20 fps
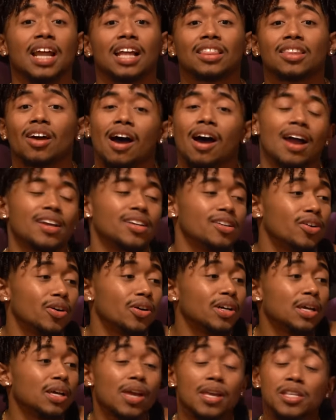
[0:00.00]
I thought, you
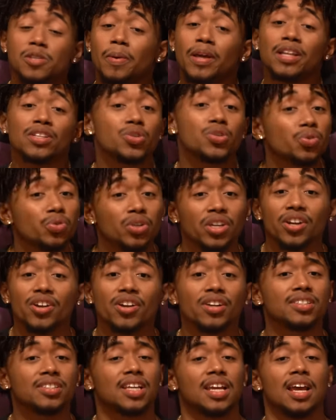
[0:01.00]
know, it, it's been two
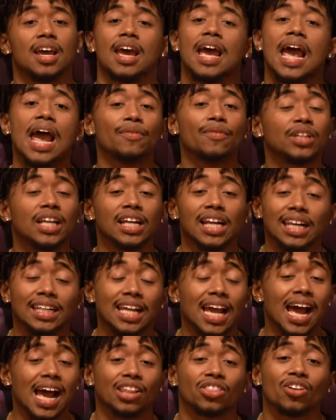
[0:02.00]
years, everything like
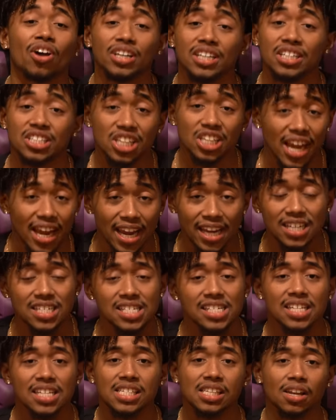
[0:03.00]
that. I thought he
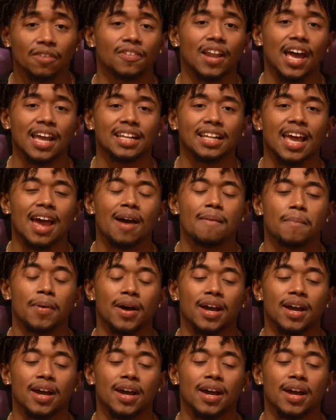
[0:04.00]
changed and stuff like that.